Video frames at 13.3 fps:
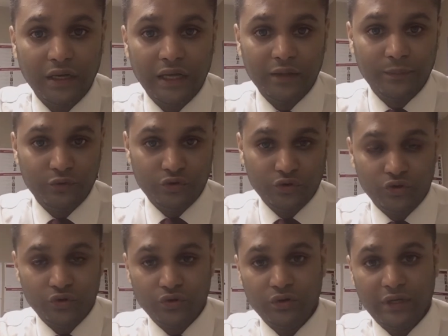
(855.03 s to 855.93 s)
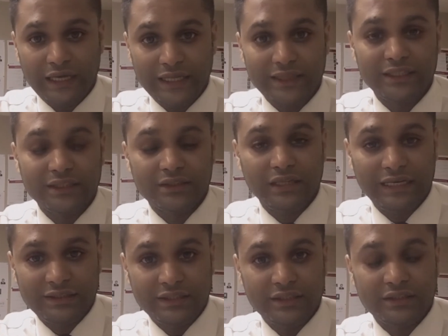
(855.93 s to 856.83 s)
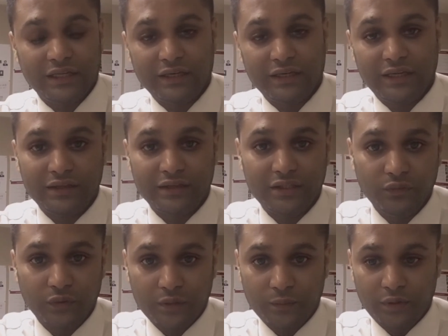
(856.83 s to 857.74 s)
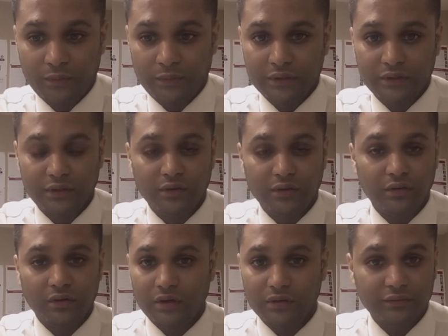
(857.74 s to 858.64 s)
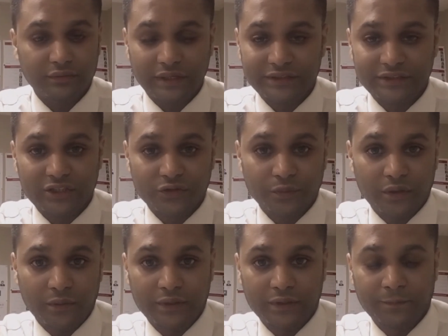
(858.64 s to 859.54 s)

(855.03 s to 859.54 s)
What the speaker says: help you to get this license and get the work permit or residence permit.